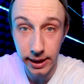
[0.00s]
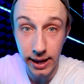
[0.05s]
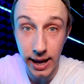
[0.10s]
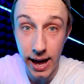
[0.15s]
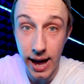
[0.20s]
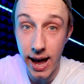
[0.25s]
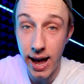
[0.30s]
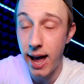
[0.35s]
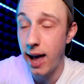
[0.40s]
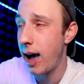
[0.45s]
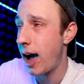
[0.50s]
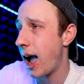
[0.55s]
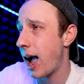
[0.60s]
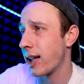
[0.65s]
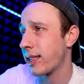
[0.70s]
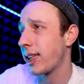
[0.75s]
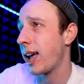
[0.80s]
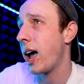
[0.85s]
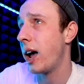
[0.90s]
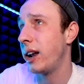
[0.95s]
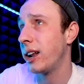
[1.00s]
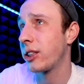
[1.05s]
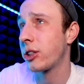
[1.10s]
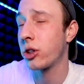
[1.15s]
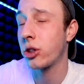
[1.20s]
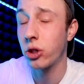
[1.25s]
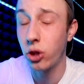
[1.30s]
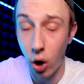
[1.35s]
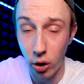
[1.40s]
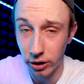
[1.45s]
the air at an
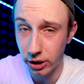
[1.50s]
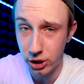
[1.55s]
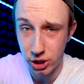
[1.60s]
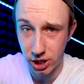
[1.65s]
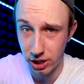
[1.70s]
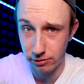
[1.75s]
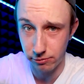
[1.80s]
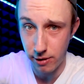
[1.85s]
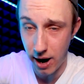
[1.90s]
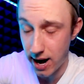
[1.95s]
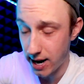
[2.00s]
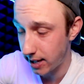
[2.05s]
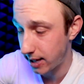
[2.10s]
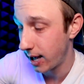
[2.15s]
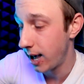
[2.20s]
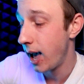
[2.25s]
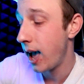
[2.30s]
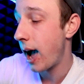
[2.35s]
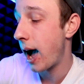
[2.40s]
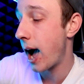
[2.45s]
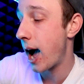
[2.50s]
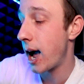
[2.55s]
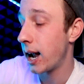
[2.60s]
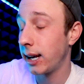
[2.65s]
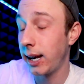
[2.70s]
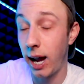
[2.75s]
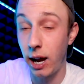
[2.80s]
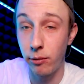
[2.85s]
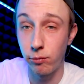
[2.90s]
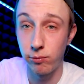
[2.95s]
astonishing rate,
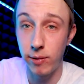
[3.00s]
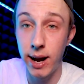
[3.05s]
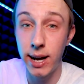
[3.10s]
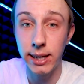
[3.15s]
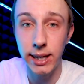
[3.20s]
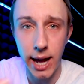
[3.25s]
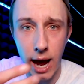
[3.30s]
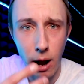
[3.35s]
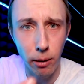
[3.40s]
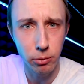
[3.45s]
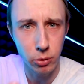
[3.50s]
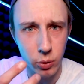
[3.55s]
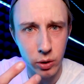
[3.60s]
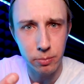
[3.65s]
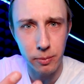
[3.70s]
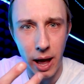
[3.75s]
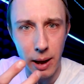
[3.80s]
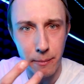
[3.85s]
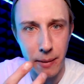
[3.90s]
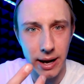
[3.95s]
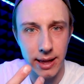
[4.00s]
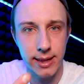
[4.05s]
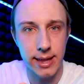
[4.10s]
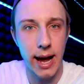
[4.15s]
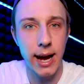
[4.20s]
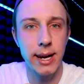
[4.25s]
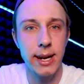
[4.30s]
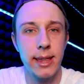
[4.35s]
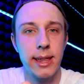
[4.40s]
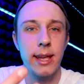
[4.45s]
and it really helps with my
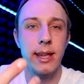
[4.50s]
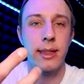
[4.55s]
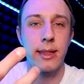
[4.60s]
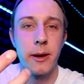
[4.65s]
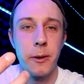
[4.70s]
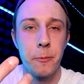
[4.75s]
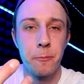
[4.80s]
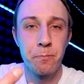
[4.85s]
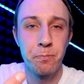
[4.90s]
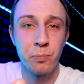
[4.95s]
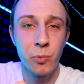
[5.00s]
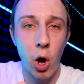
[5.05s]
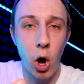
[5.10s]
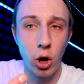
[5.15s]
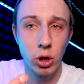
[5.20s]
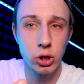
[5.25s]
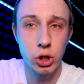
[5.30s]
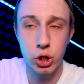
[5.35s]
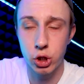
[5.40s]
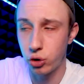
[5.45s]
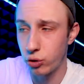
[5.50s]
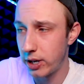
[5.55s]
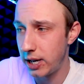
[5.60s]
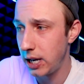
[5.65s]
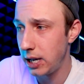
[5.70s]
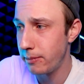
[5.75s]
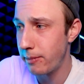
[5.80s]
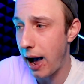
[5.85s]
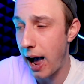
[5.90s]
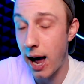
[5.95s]
sinuses. On
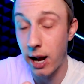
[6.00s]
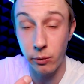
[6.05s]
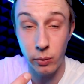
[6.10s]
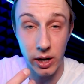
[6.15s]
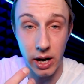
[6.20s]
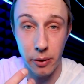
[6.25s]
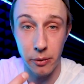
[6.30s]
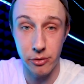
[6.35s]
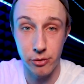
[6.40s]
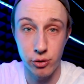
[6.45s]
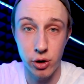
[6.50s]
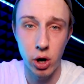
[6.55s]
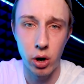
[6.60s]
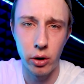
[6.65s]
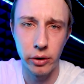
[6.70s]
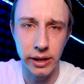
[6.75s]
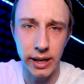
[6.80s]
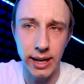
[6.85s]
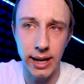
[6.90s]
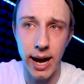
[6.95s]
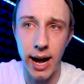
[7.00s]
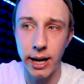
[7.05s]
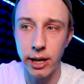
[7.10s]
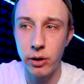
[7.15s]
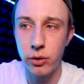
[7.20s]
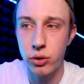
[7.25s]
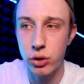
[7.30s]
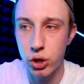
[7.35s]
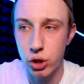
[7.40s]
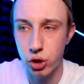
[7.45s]
stream and when I was recording, I
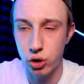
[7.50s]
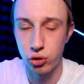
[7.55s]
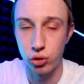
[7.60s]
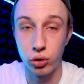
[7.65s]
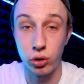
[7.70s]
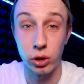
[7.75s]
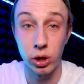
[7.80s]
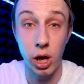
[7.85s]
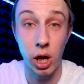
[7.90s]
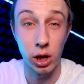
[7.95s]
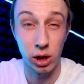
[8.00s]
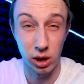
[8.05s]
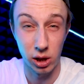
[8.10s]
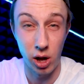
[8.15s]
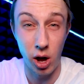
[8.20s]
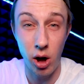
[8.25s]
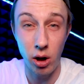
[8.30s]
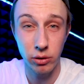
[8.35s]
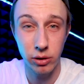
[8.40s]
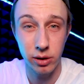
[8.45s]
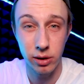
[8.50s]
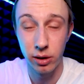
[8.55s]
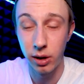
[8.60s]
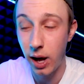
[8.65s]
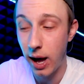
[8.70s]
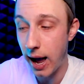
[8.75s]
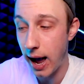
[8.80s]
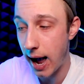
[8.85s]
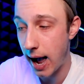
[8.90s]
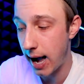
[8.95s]
used to struggle a lot,
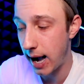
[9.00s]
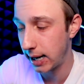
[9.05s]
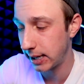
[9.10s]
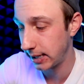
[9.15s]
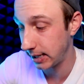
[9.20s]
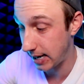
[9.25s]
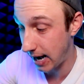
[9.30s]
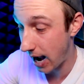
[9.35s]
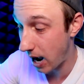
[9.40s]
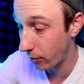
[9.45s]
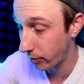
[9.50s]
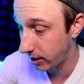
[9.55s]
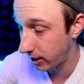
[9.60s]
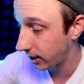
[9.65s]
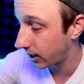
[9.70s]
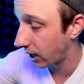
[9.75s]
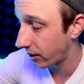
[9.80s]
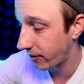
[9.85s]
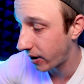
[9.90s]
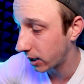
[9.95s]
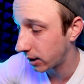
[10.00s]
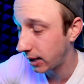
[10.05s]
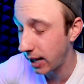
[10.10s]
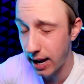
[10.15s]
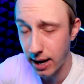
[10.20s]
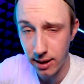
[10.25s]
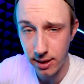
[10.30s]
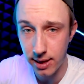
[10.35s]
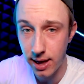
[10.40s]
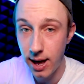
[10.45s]
and now since I've had
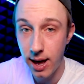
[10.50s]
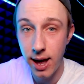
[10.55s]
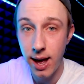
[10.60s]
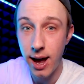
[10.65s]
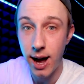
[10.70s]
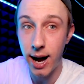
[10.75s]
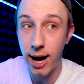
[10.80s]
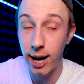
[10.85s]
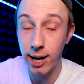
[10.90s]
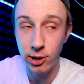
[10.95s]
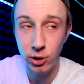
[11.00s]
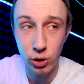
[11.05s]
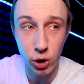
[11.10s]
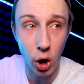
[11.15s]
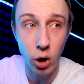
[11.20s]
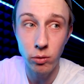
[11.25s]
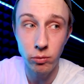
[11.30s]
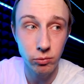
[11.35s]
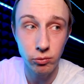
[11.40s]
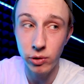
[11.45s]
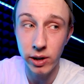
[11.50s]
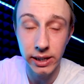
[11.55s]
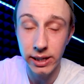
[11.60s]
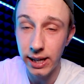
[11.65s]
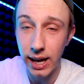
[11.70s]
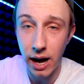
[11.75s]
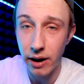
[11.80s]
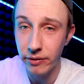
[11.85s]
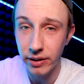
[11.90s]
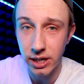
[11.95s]
this, I don't really
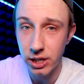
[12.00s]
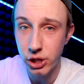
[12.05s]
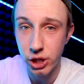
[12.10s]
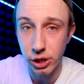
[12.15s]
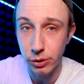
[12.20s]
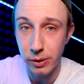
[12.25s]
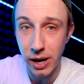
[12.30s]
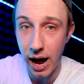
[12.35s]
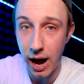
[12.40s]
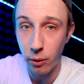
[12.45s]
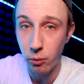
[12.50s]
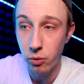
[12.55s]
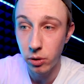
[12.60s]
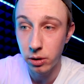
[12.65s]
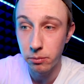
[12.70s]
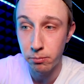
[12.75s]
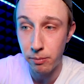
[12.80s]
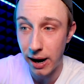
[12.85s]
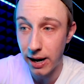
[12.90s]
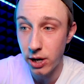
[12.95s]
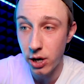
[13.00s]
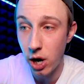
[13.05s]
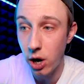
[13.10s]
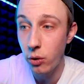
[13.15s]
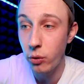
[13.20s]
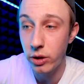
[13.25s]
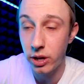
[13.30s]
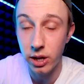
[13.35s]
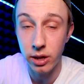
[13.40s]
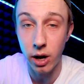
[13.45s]
have an issue now. My
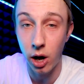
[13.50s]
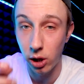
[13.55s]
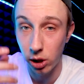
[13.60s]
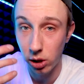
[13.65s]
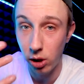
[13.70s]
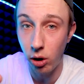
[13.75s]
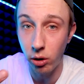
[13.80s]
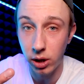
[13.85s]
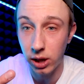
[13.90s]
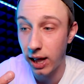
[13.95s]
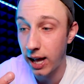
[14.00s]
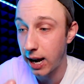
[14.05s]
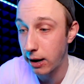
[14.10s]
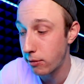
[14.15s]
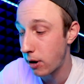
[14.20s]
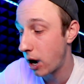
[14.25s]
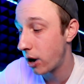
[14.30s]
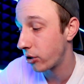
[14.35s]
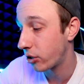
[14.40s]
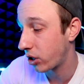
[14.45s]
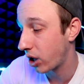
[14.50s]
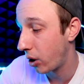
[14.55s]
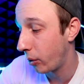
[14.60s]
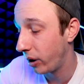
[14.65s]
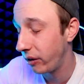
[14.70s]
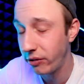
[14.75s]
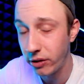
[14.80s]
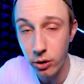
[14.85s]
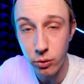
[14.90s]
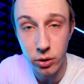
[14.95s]
nose is a lot clearer, so
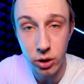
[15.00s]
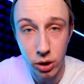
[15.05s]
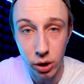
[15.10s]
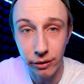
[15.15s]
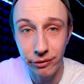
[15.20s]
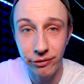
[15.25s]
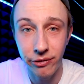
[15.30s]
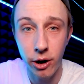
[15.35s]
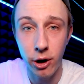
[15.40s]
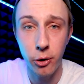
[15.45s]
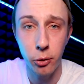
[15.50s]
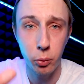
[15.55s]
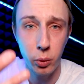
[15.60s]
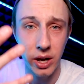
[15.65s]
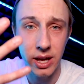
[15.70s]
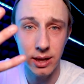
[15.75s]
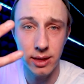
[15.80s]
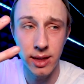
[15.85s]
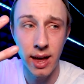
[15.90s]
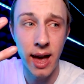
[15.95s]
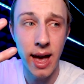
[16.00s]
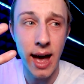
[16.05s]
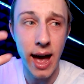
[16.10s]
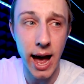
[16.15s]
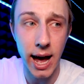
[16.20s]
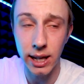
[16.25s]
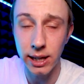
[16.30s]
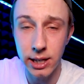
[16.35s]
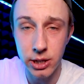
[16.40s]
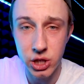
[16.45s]
if you suffer with
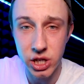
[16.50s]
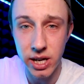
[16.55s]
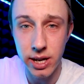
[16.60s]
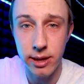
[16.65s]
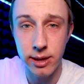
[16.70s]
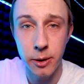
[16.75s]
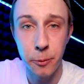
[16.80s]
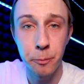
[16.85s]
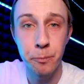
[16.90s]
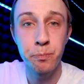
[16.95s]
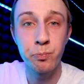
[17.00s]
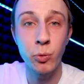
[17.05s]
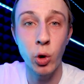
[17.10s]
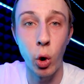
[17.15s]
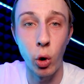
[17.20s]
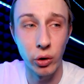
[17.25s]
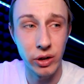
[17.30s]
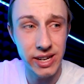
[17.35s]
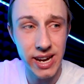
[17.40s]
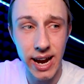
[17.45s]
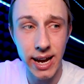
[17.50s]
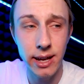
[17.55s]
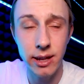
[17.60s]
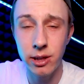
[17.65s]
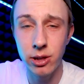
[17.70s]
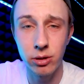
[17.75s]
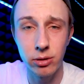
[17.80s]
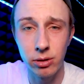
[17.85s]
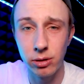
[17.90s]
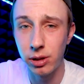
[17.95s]
allergies or
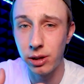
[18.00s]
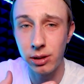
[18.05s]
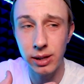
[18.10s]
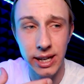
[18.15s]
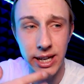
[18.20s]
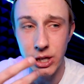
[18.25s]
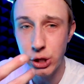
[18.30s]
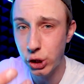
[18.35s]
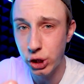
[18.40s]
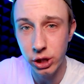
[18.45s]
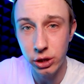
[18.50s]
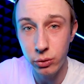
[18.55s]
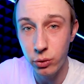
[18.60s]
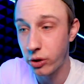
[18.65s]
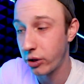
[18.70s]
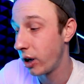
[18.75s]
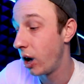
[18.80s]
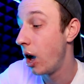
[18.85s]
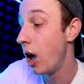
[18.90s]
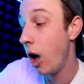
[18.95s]
nasal issues,